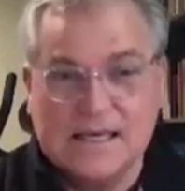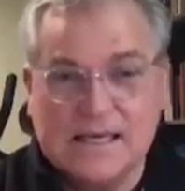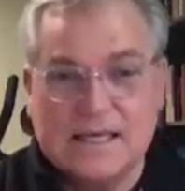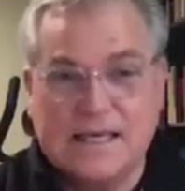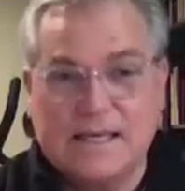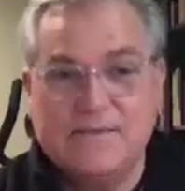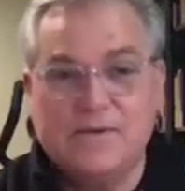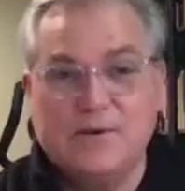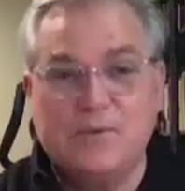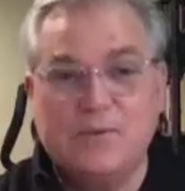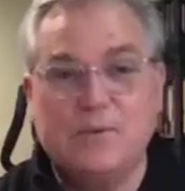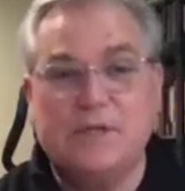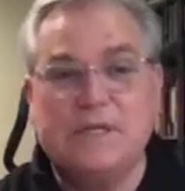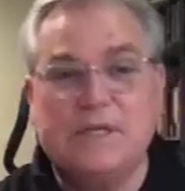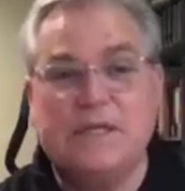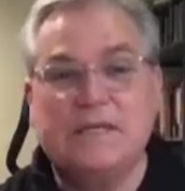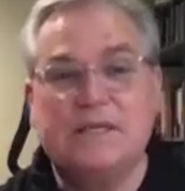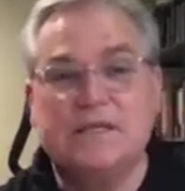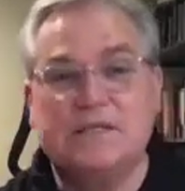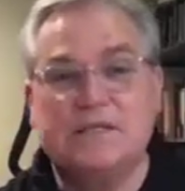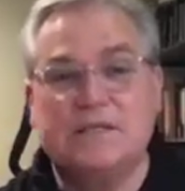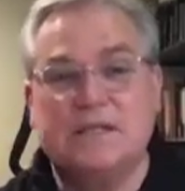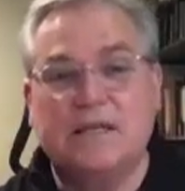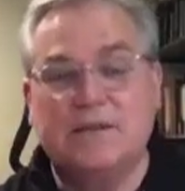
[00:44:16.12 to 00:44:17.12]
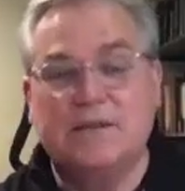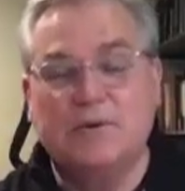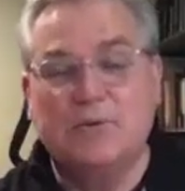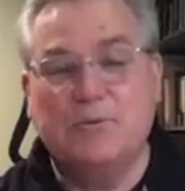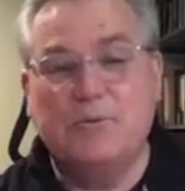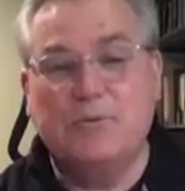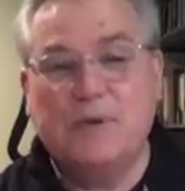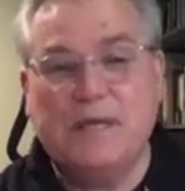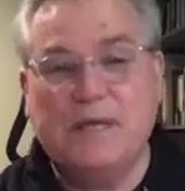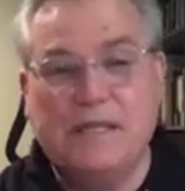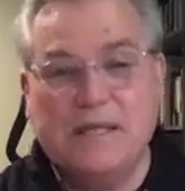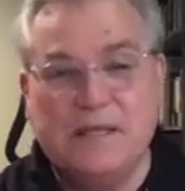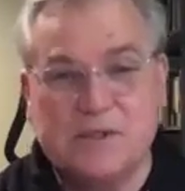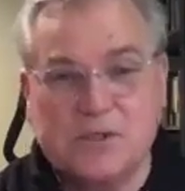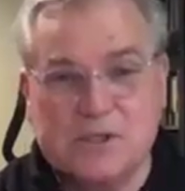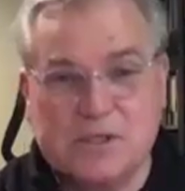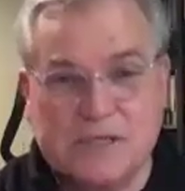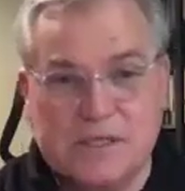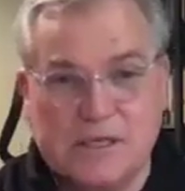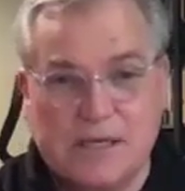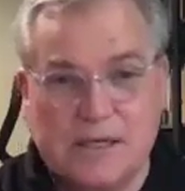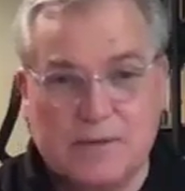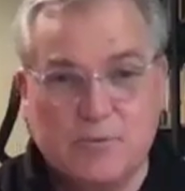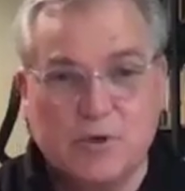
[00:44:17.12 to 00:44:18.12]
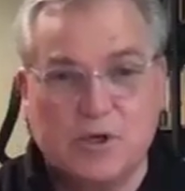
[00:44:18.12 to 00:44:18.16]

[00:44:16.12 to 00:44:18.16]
even when in obedience to him,